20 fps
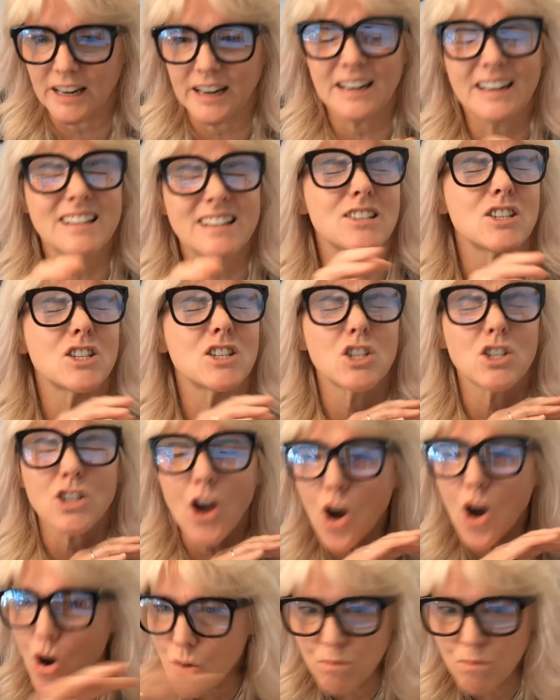It is
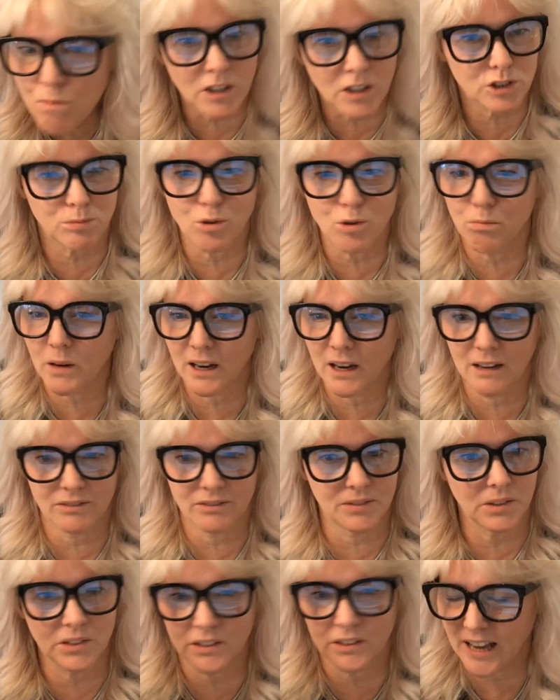so much more
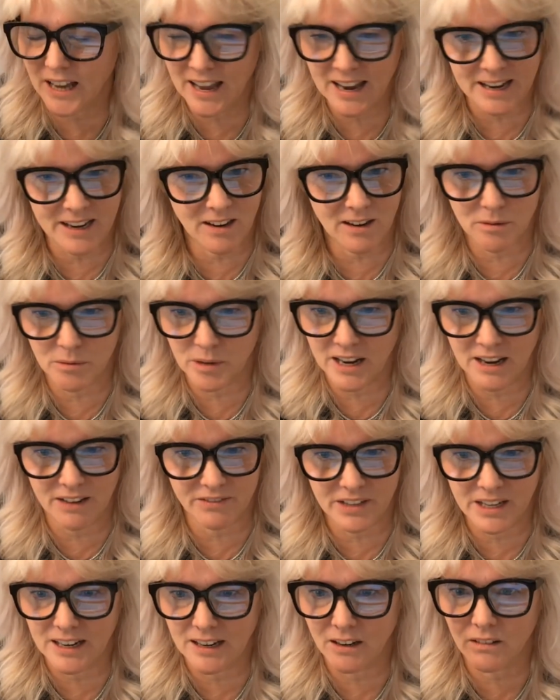powerful than the AI we
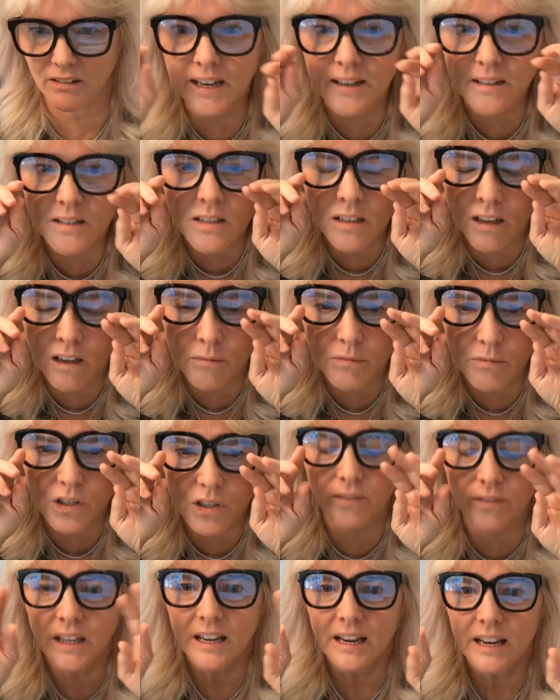have now in terms
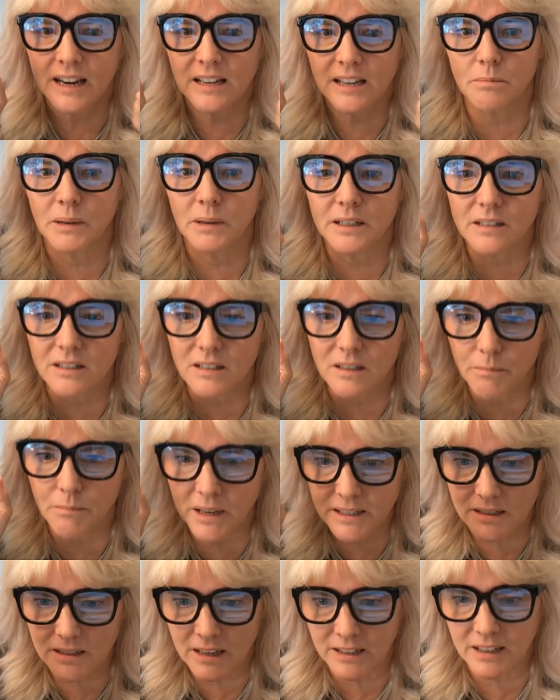of its ability to
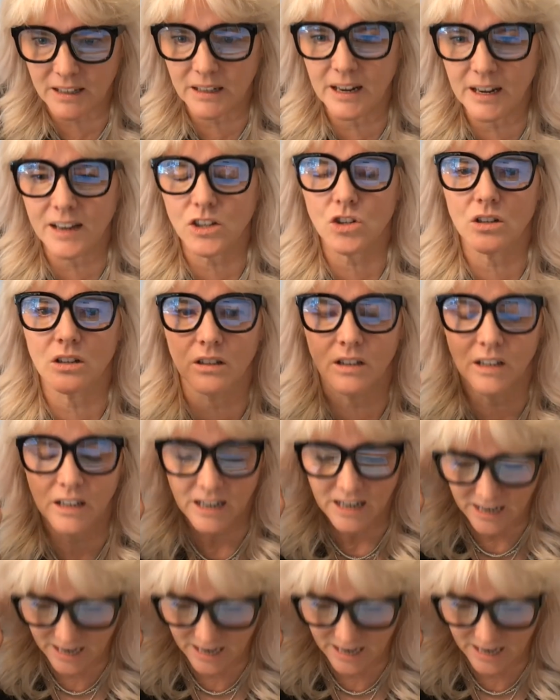maintain connection,